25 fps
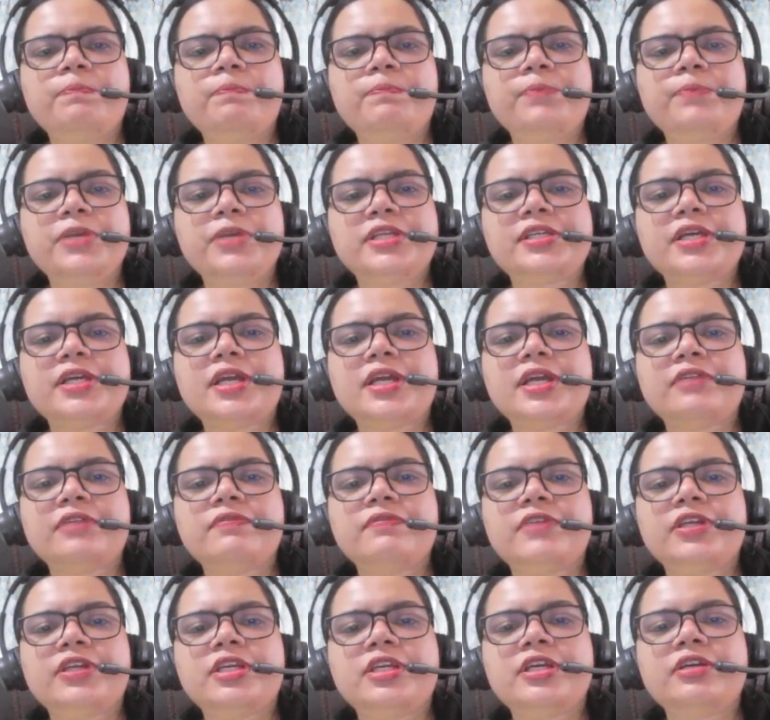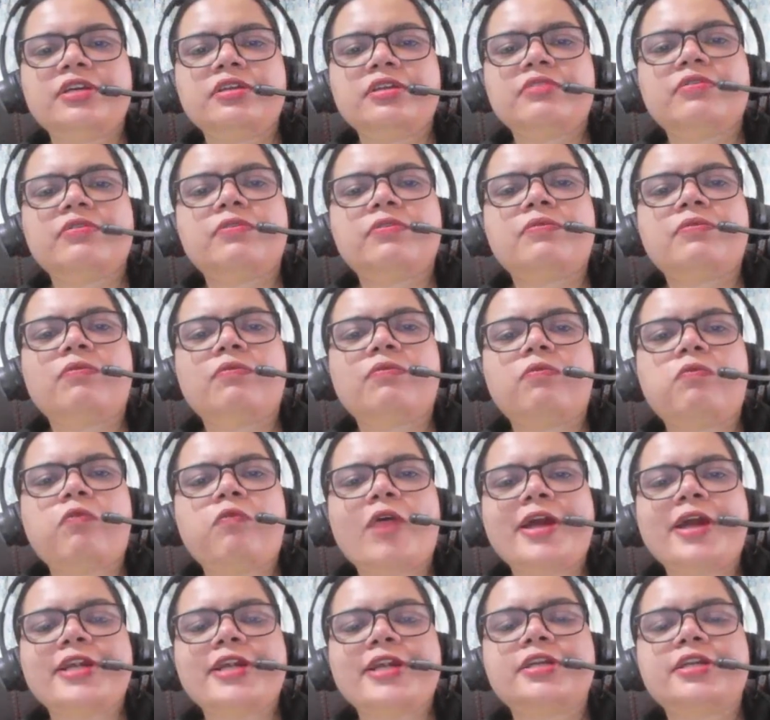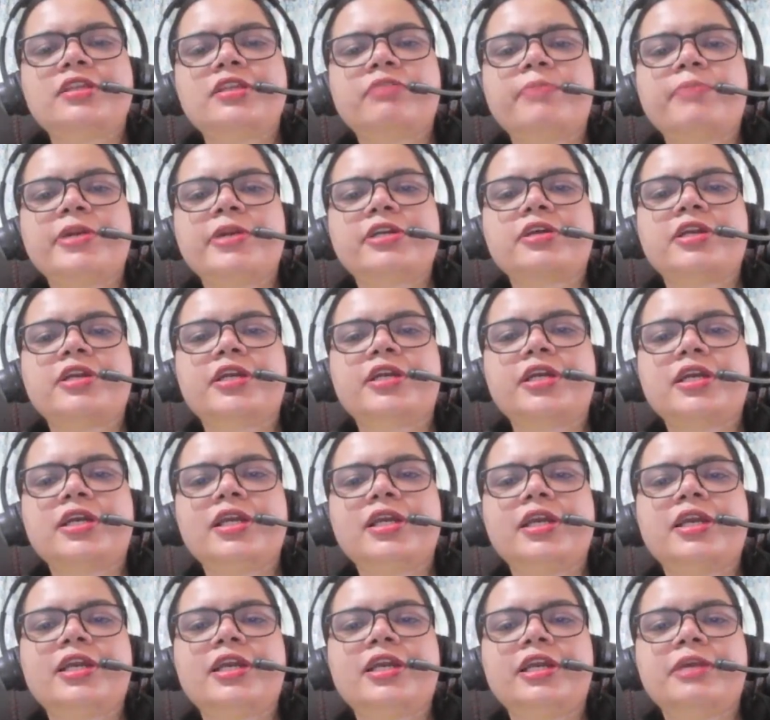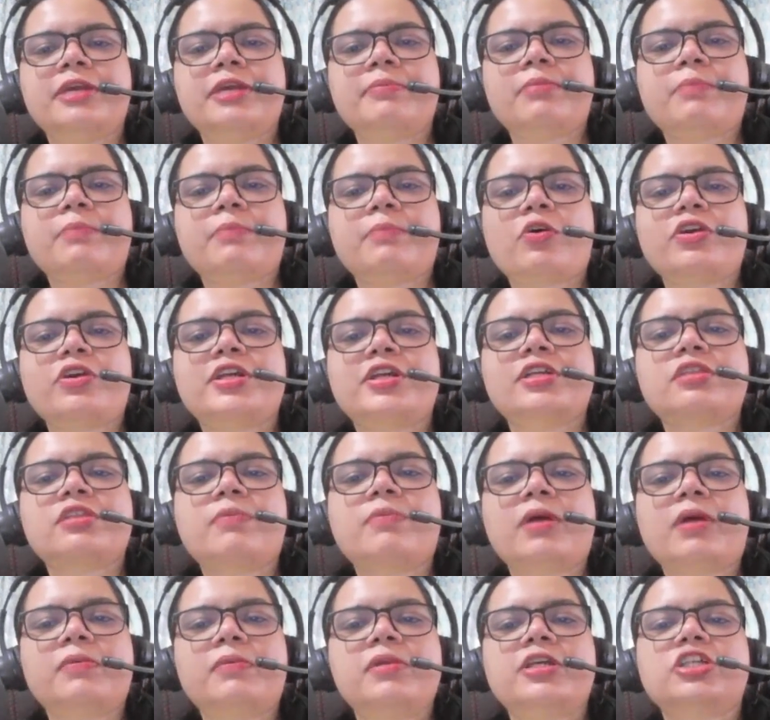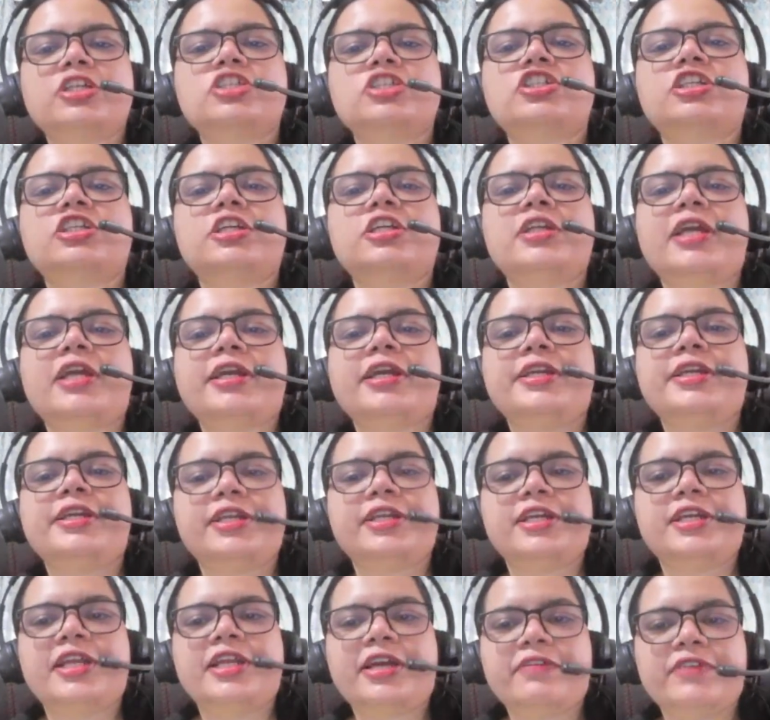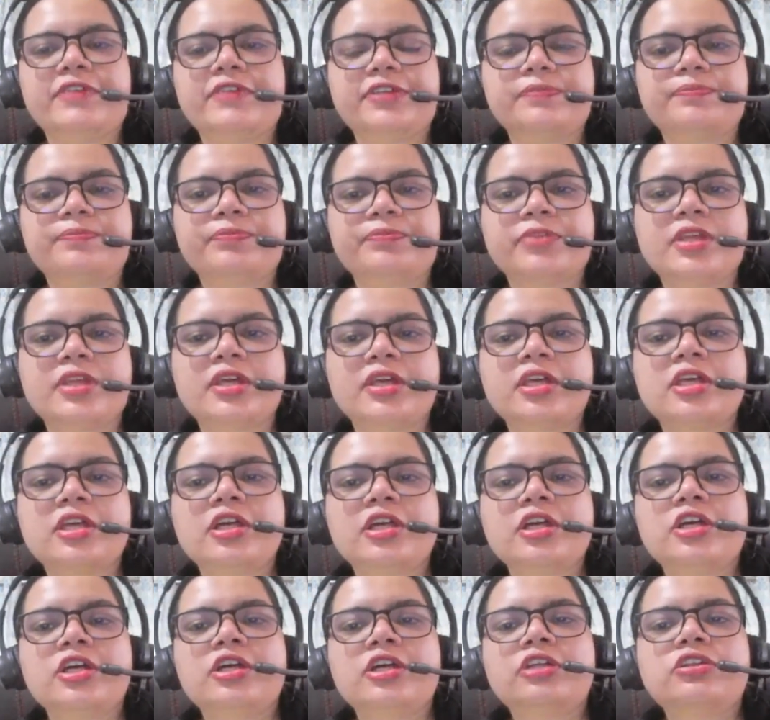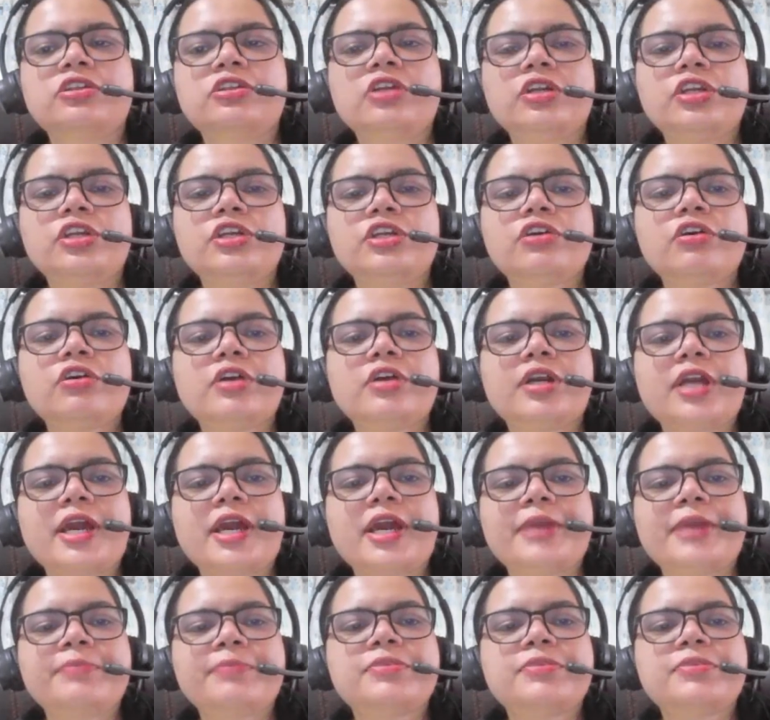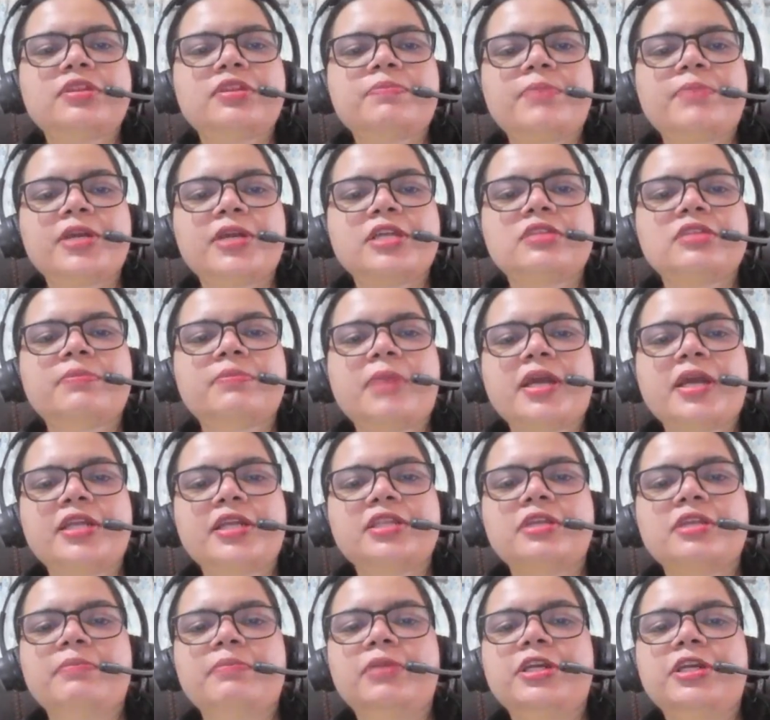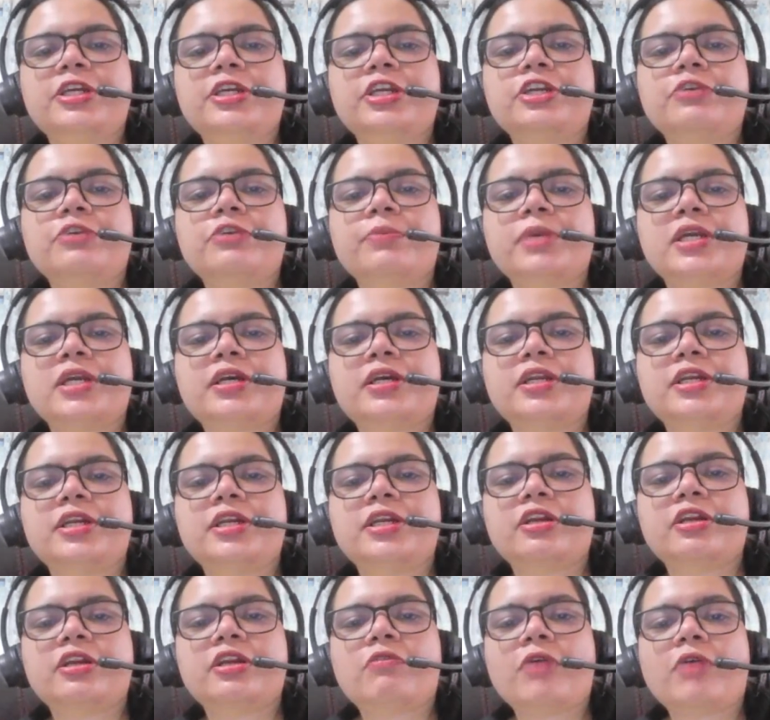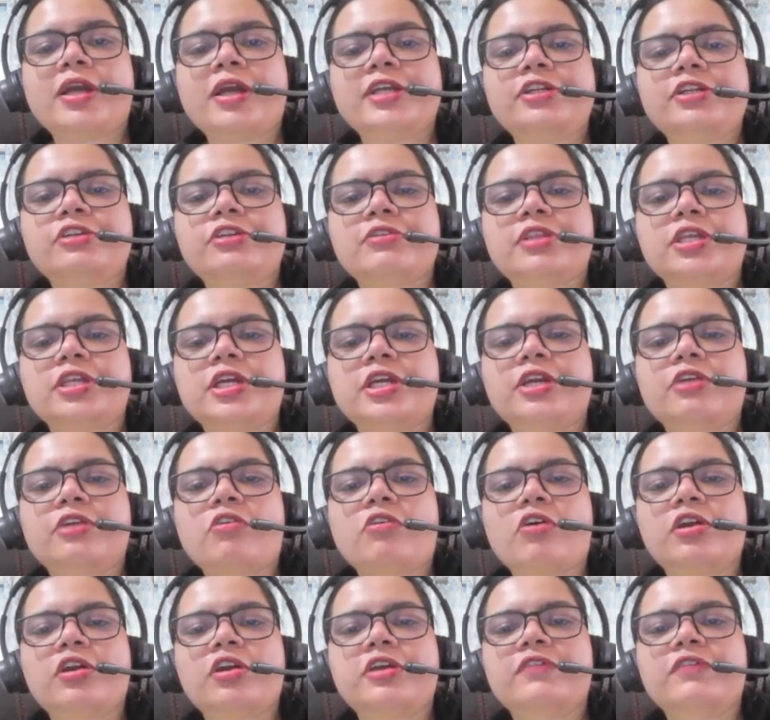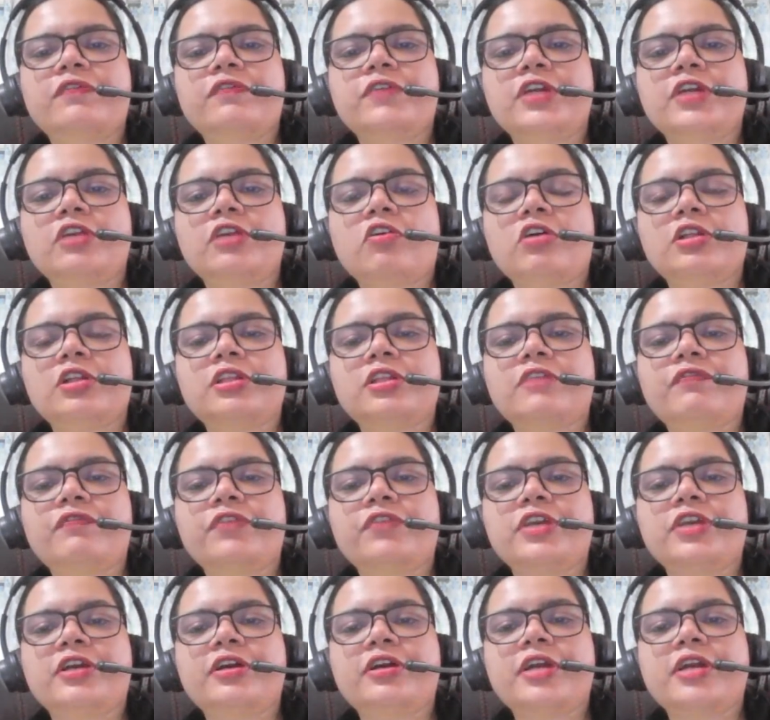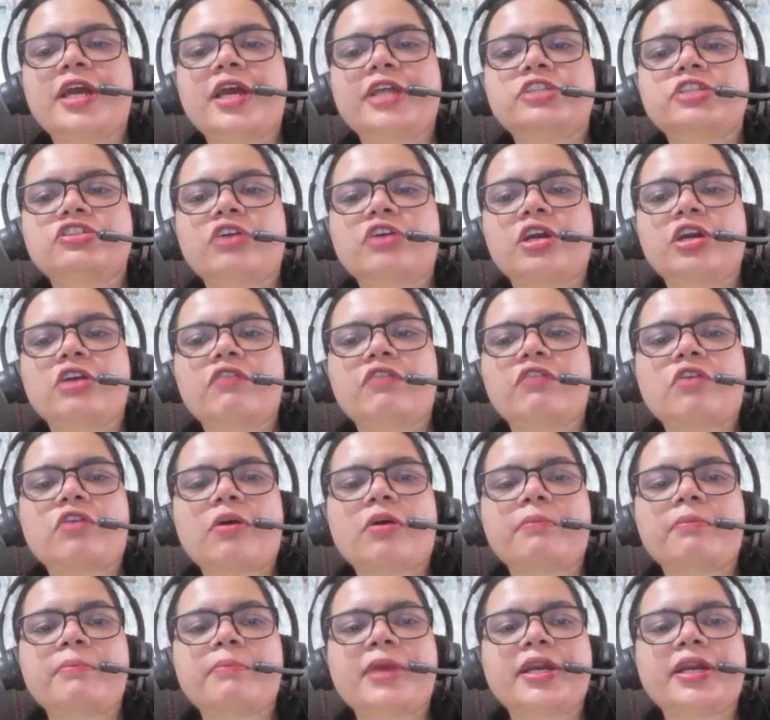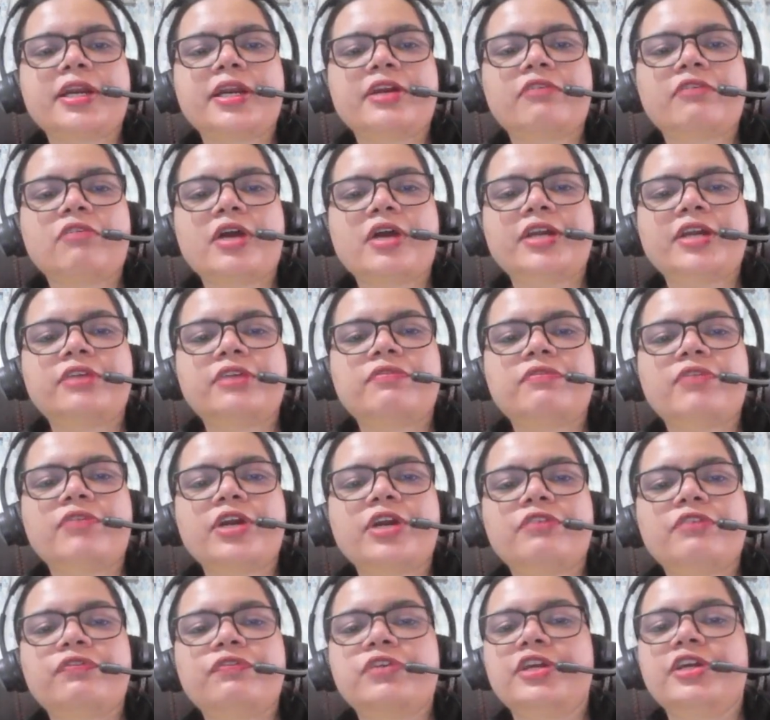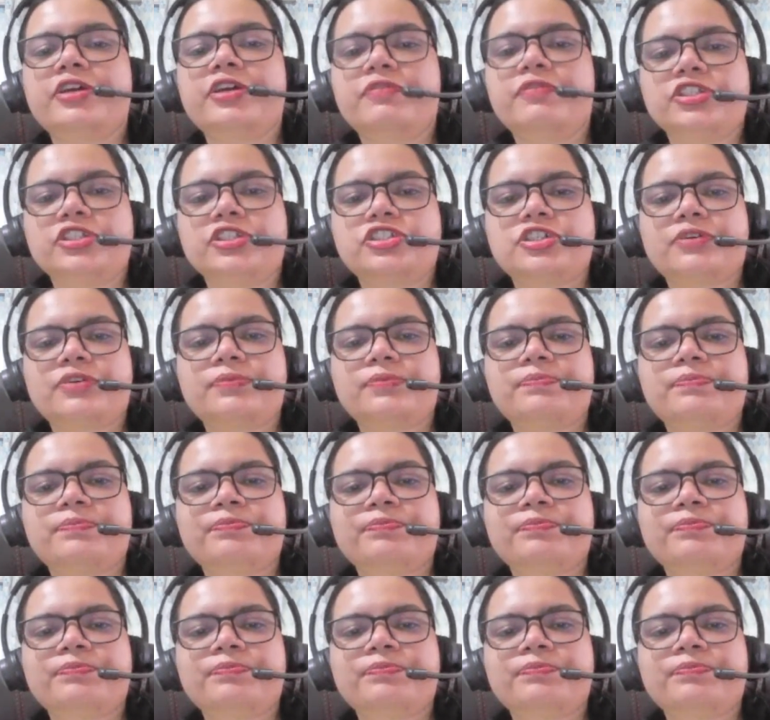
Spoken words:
Peter and Wendy widespread critical acclaim upon its publication in 1911. The New York Times praised Barrie's ability to make reader quiet to see it all and feel all the fear and joy of combat and quite wonderful adventure.